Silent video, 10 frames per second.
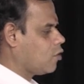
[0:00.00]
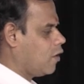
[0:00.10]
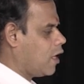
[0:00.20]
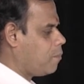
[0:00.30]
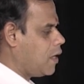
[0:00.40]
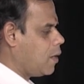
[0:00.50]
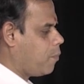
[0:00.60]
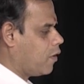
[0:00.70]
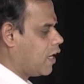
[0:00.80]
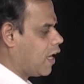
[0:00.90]
So, let me
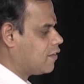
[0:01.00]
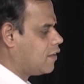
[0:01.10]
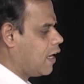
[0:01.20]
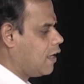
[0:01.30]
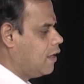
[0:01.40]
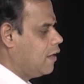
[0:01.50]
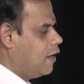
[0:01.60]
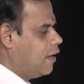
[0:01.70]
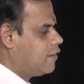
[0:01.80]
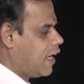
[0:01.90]
put it as the
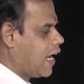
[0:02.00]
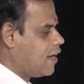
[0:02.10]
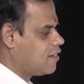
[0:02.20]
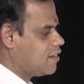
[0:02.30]
second